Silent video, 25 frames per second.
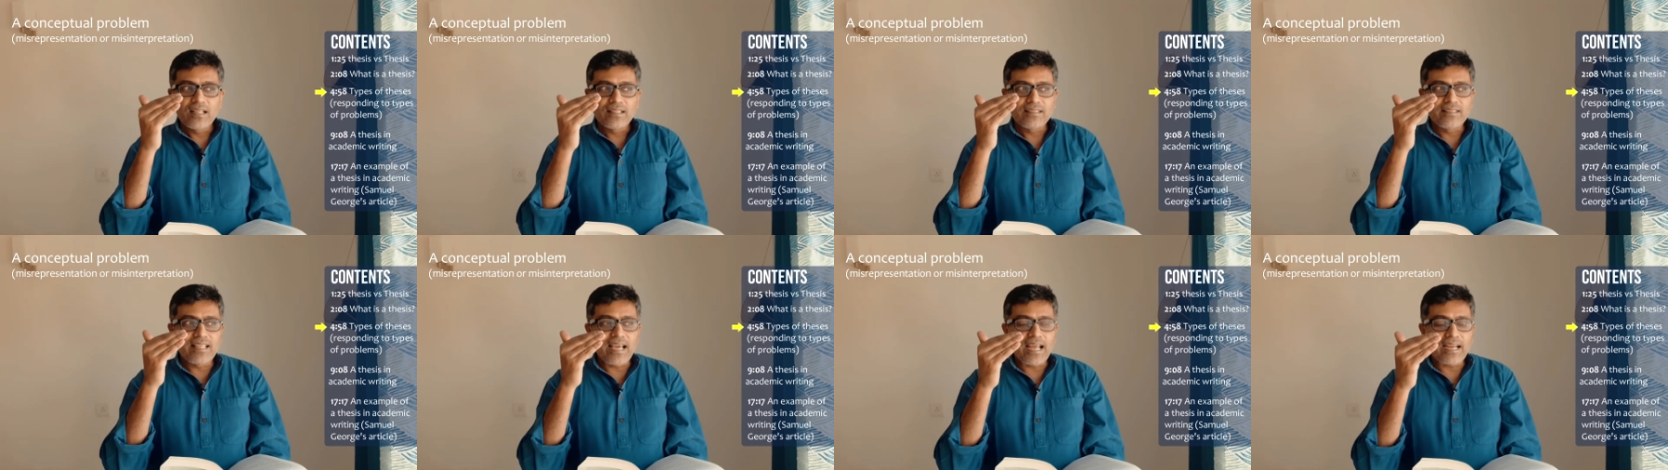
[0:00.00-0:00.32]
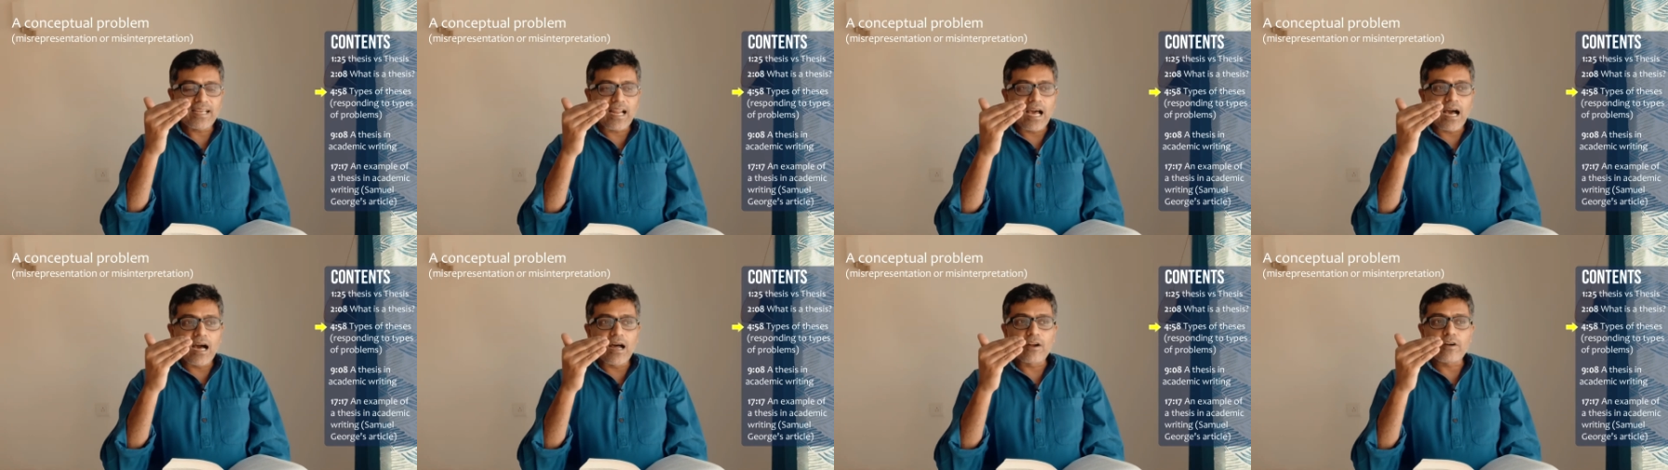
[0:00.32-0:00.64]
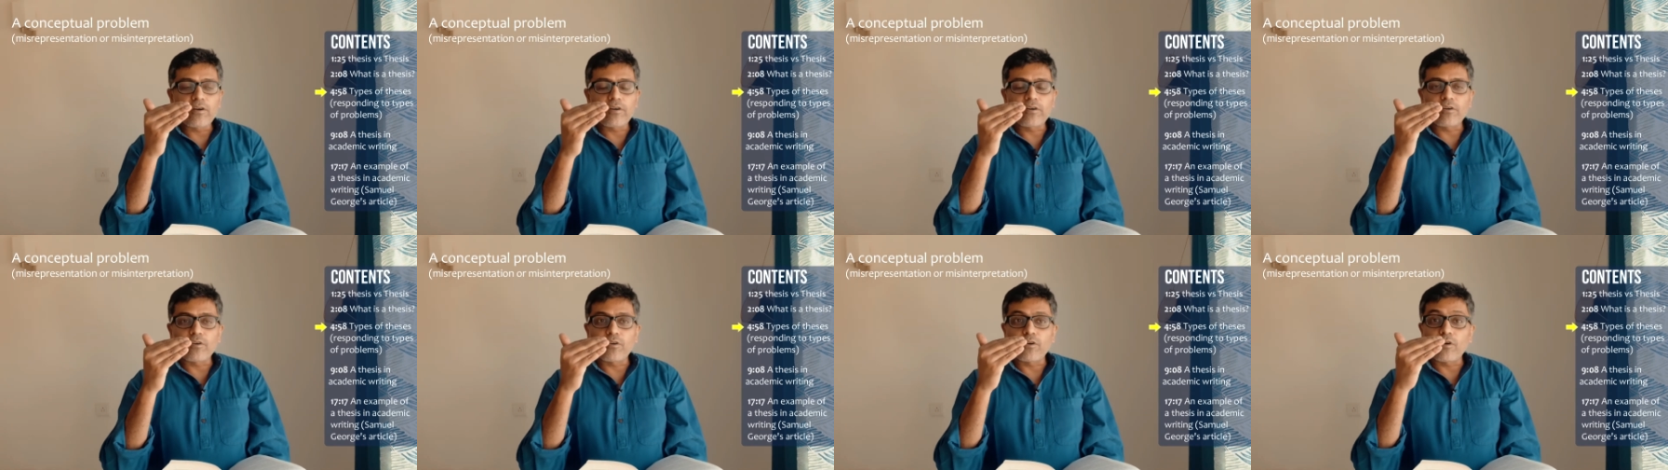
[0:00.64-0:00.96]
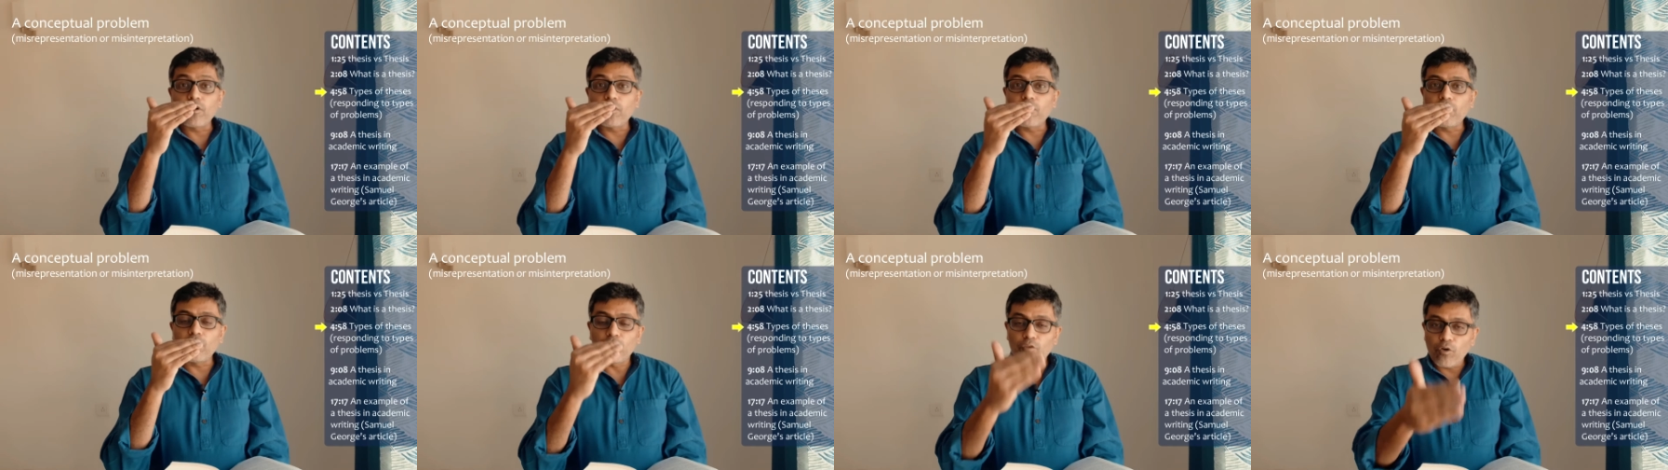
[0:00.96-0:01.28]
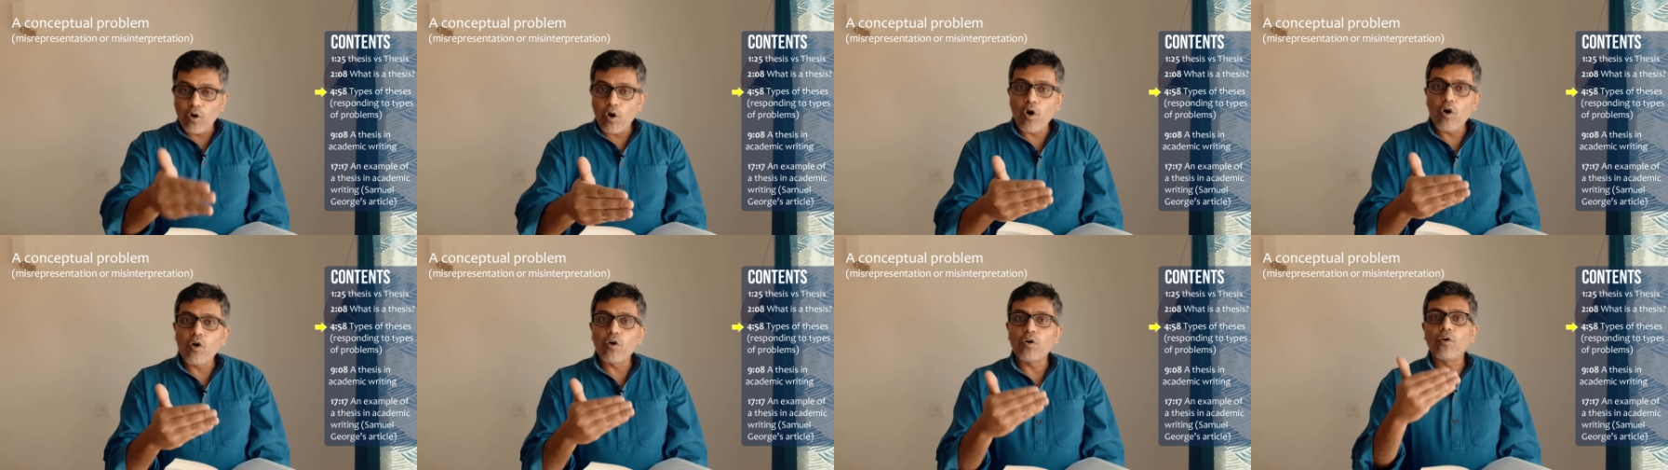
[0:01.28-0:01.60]
that are
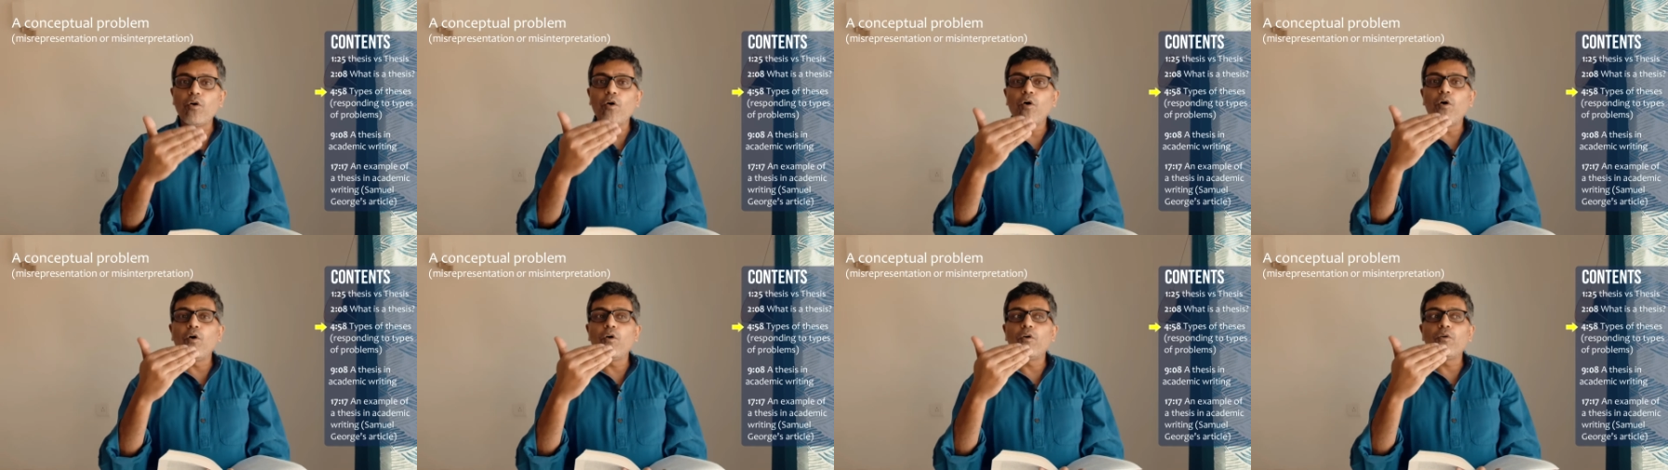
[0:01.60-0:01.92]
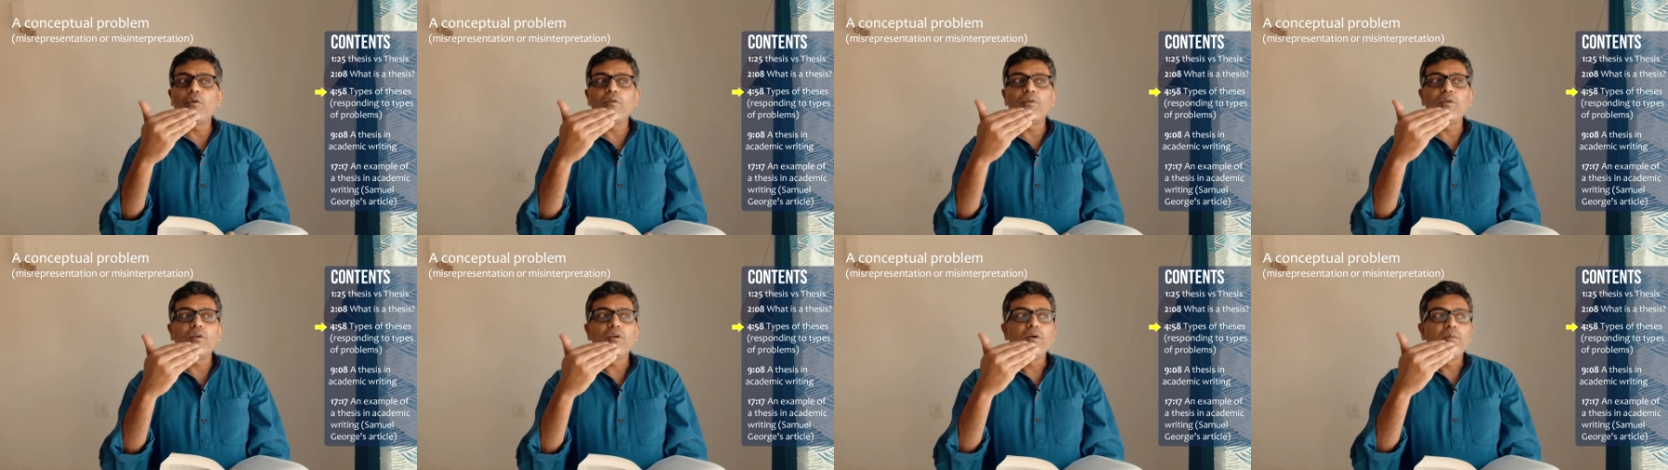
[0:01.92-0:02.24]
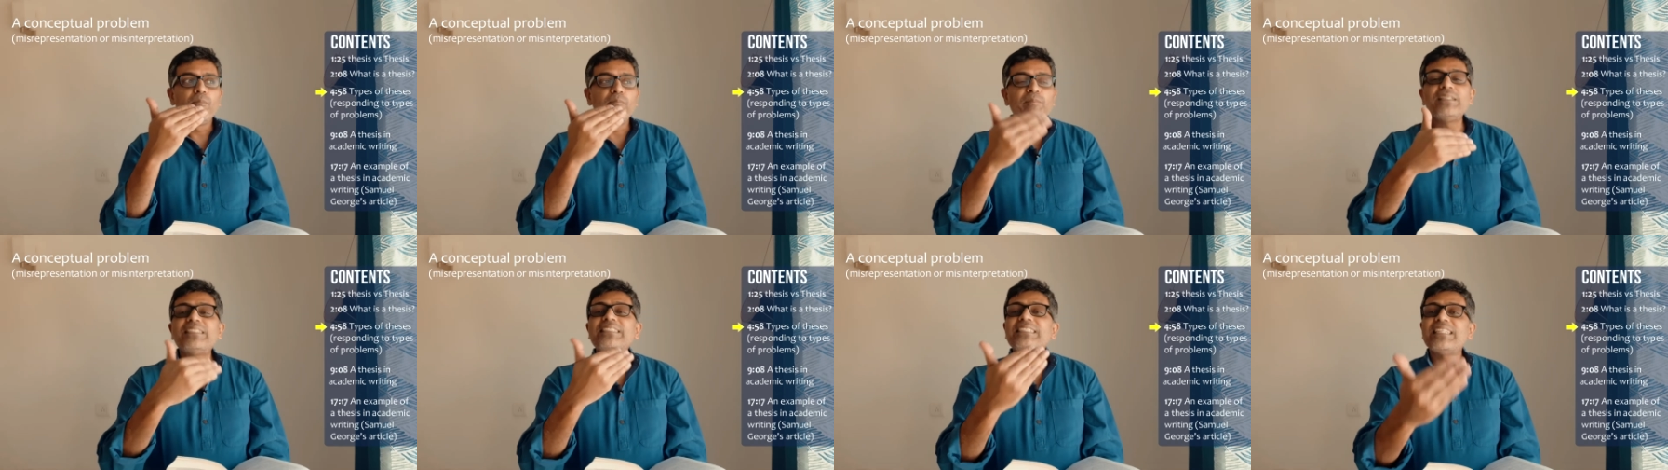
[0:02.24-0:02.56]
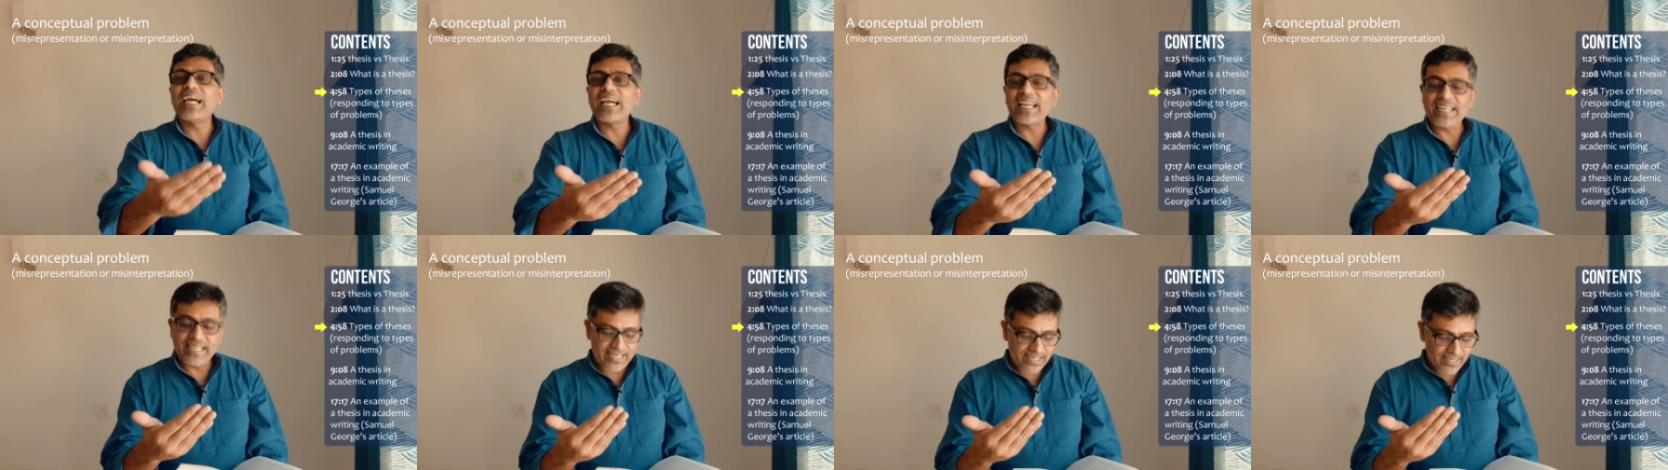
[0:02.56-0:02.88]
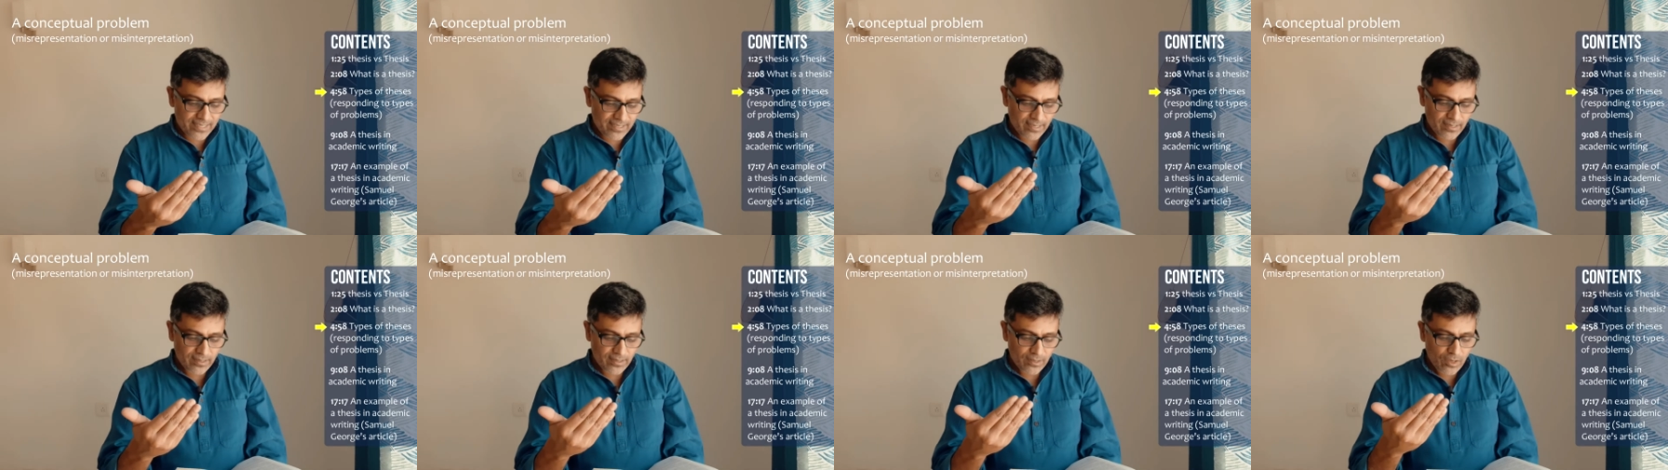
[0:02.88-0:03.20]
wrong or
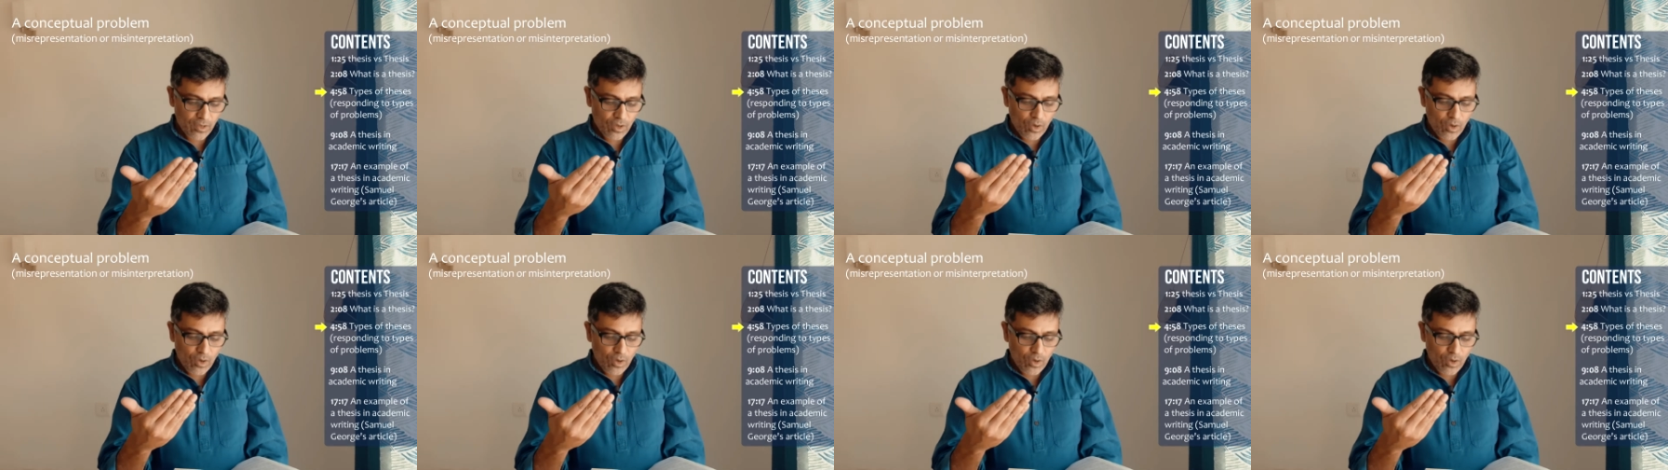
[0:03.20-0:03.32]
misguided,